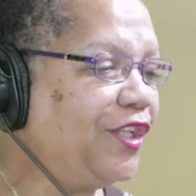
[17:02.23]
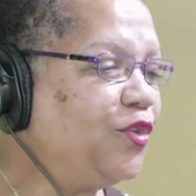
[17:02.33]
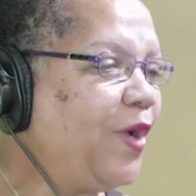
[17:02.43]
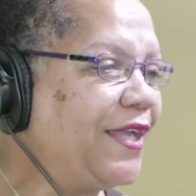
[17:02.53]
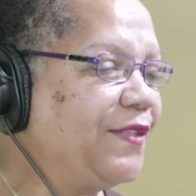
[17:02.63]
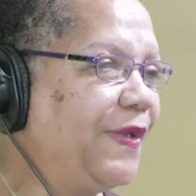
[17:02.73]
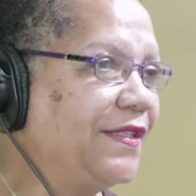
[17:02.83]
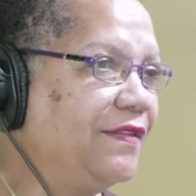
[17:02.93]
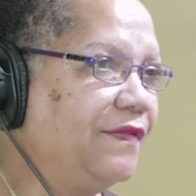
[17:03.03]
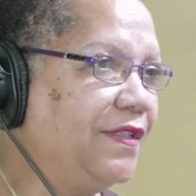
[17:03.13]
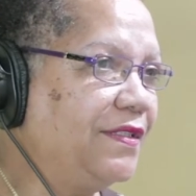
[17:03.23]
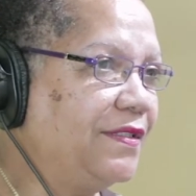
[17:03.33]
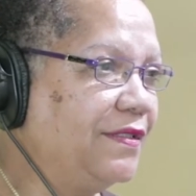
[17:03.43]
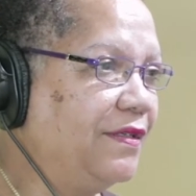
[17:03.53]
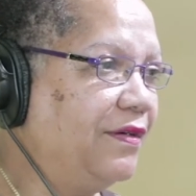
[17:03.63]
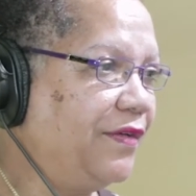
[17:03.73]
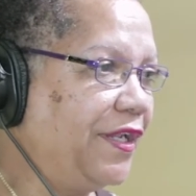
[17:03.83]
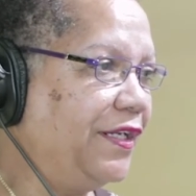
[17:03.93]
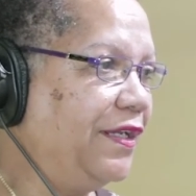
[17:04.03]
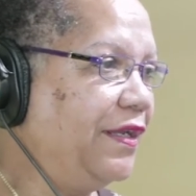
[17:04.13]
are two aspects of this,
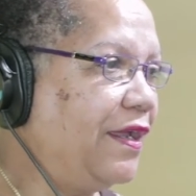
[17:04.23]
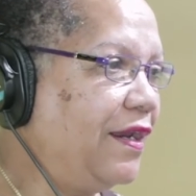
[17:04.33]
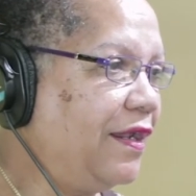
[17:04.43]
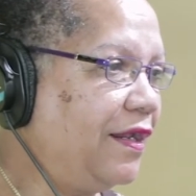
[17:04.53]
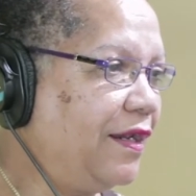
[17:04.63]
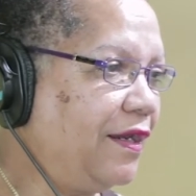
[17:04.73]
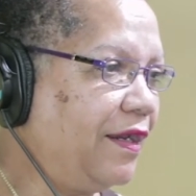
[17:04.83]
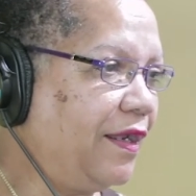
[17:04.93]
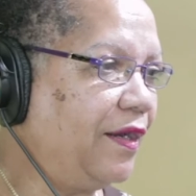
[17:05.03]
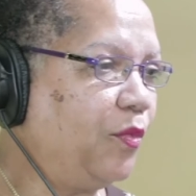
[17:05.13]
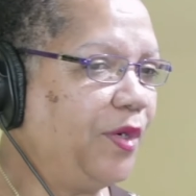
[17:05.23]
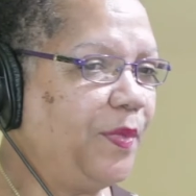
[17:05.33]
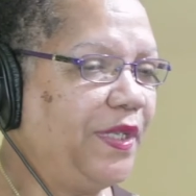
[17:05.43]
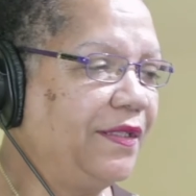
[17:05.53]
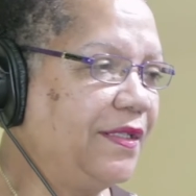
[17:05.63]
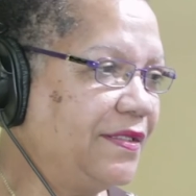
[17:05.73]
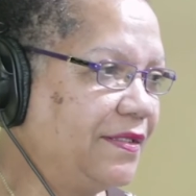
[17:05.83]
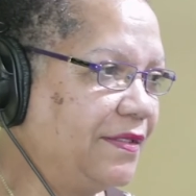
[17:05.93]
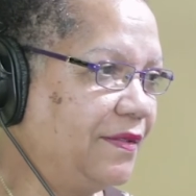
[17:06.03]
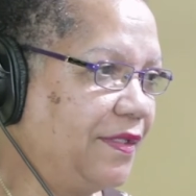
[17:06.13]
Rennie, and I want to make
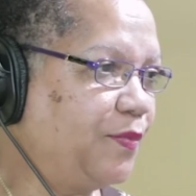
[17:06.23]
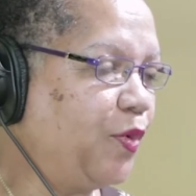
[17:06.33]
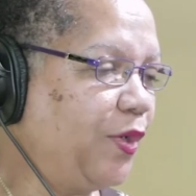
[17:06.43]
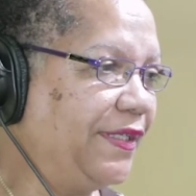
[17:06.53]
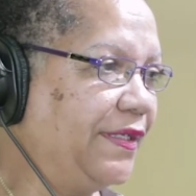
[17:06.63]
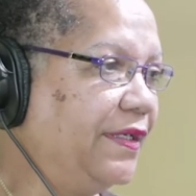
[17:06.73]
this point.